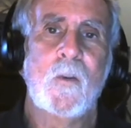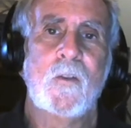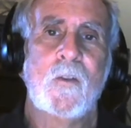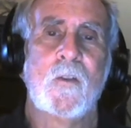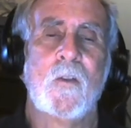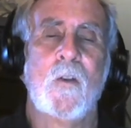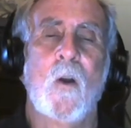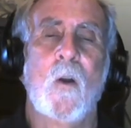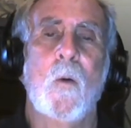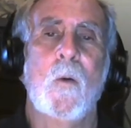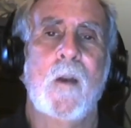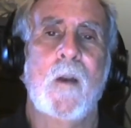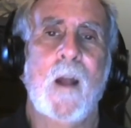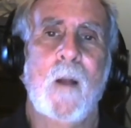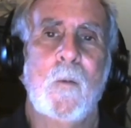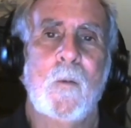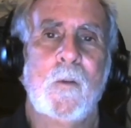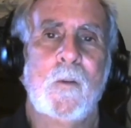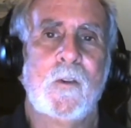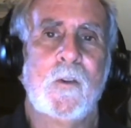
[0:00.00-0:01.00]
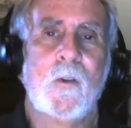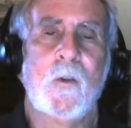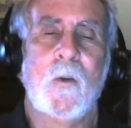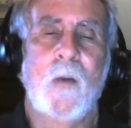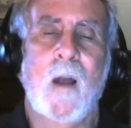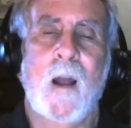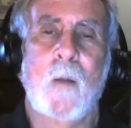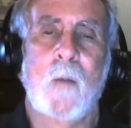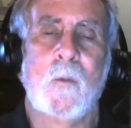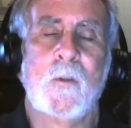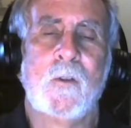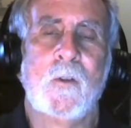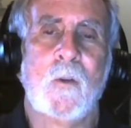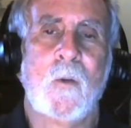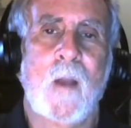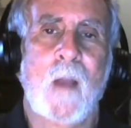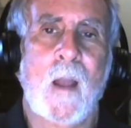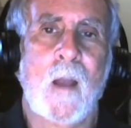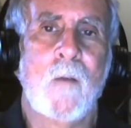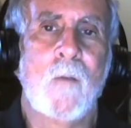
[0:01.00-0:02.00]
it, you know what I will do? I will
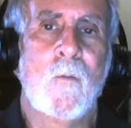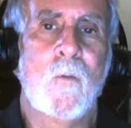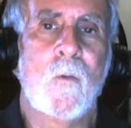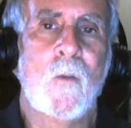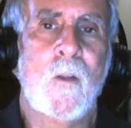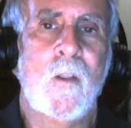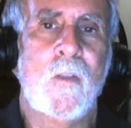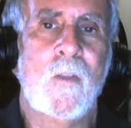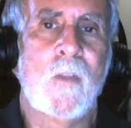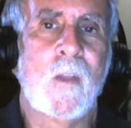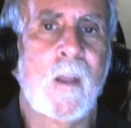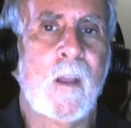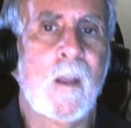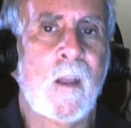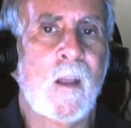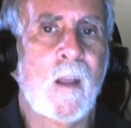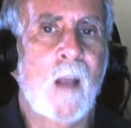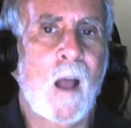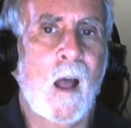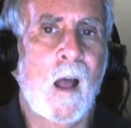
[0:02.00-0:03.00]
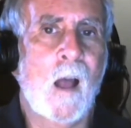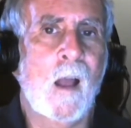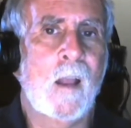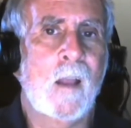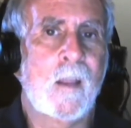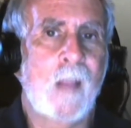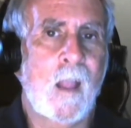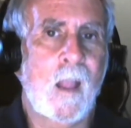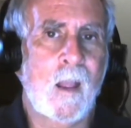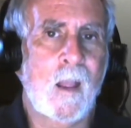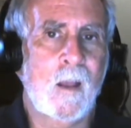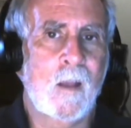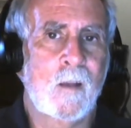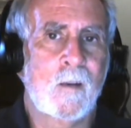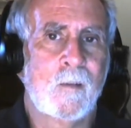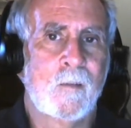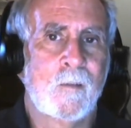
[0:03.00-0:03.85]
do everything I can